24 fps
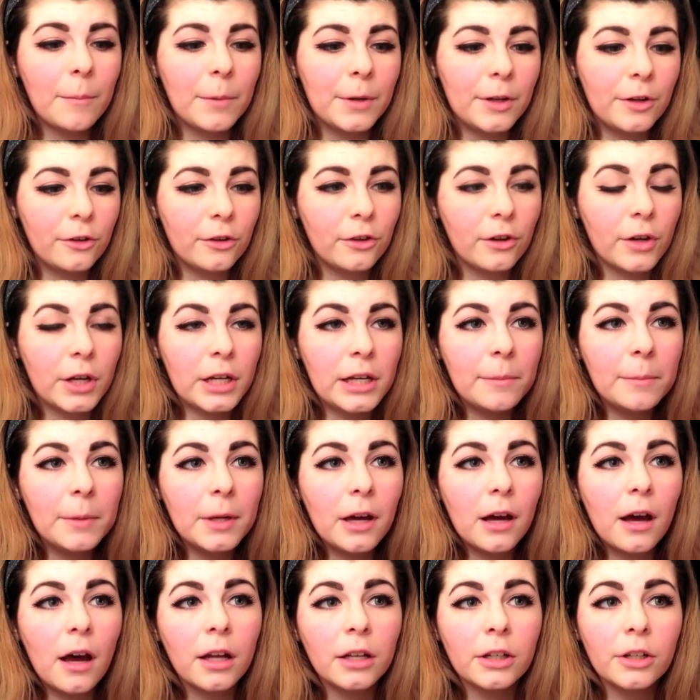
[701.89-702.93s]
but it's going to be
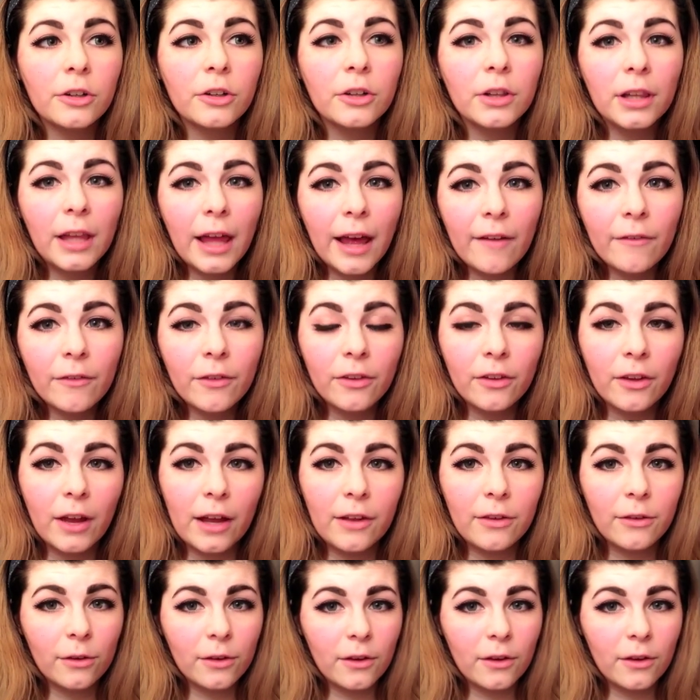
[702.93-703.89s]
on your left side.